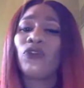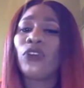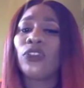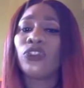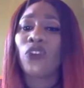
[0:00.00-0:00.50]
a
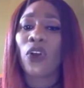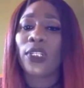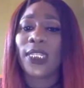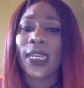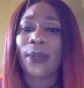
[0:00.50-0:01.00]
real
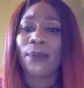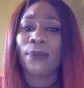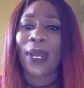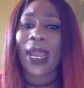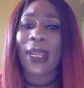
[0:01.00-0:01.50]
strong
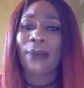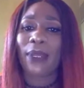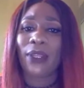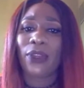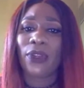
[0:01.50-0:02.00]
team
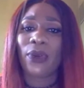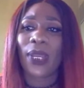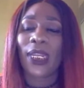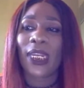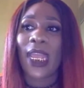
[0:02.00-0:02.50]
behind me,
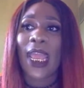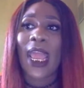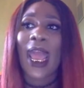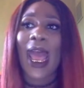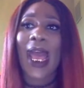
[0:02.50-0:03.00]
and
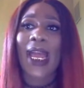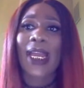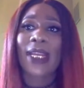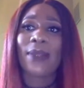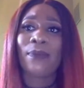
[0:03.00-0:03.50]

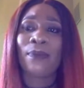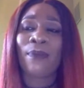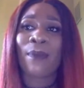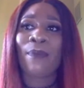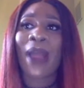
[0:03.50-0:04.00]

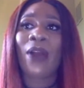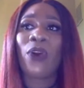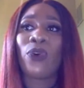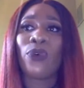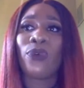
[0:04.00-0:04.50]
my
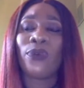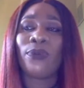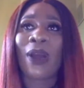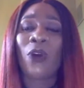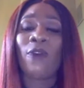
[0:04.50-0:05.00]

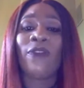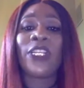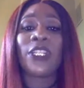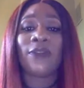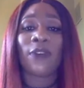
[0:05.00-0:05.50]
whole
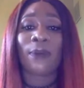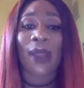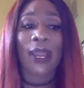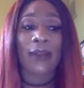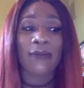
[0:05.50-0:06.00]
vision for
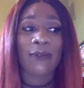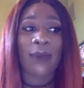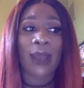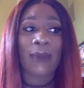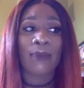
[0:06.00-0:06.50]

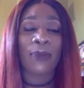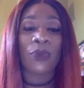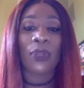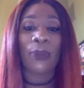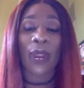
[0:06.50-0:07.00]
my
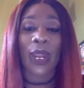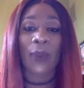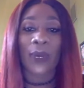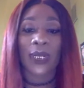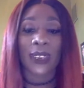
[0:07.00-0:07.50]
beauty
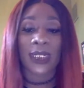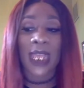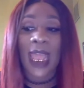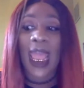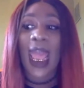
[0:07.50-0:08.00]
brand was
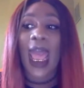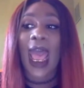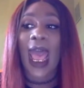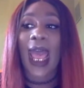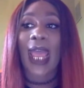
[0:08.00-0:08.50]

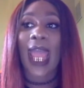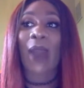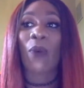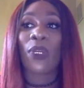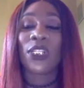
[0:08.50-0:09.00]

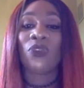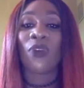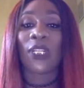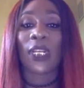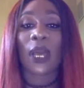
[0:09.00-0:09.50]
I want to
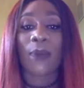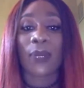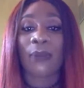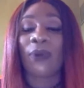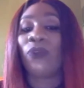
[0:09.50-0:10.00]
run the
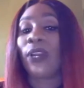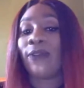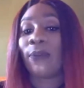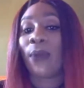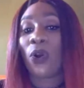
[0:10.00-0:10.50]
company, but
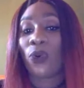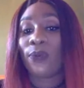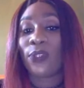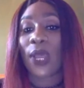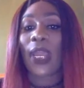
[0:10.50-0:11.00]
running from
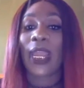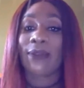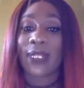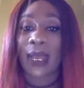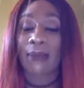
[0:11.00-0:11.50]
home so I can
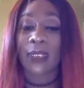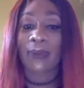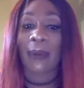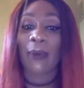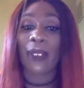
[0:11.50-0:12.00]
have time
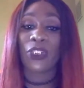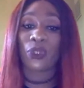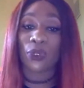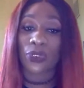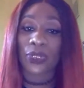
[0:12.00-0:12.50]
with my
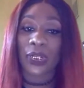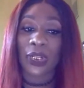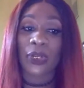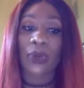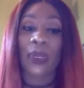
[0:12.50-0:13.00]
children,
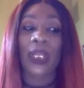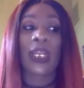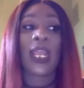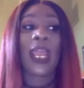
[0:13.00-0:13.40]
and